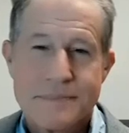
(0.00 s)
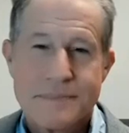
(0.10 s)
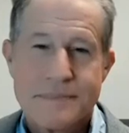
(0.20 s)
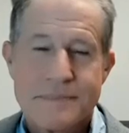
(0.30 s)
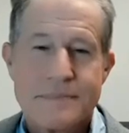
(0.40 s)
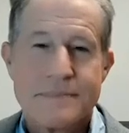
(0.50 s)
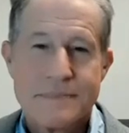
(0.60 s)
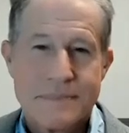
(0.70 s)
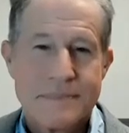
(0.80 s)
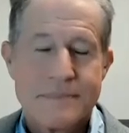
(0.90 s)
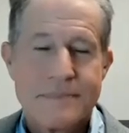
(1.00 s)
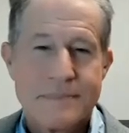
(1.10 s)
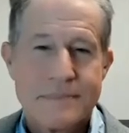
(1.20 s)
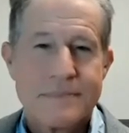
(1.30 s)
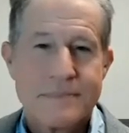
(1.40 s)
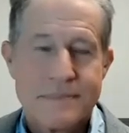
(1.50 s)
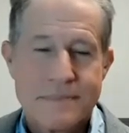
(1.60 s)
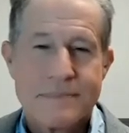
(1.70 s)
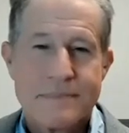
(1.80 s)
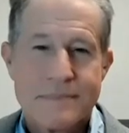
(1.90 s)

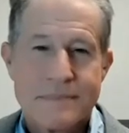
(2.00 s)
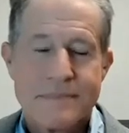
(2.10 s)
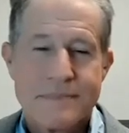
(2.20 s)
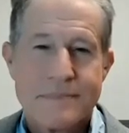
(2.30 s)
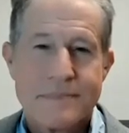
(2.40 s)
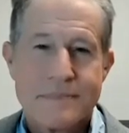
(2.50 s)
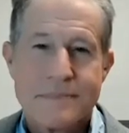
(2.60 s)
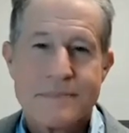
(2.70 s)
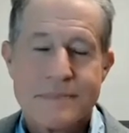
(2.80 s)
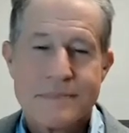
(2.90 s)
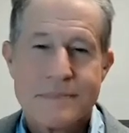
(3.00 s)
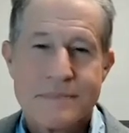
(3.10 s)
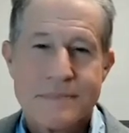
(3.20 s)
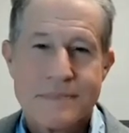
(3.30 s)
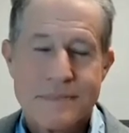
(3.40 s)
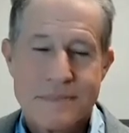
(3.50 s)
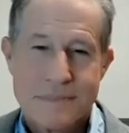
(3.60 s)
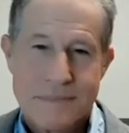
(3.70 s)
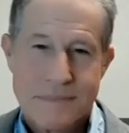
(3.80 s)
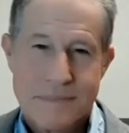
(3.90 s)

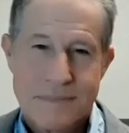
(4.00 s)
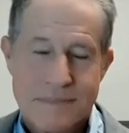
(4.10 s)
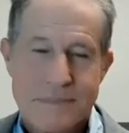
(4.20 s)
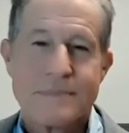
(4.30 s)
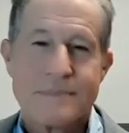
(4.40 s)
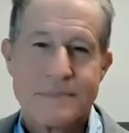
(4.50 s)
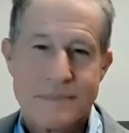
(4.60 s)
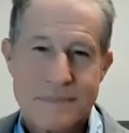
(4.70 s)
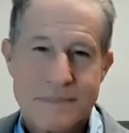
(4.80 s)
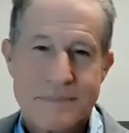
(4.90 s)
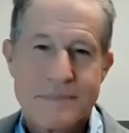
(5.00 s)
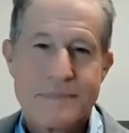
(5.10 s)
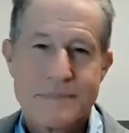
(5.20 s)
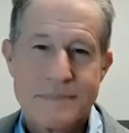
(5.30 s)
No words are spoken by the person on screen.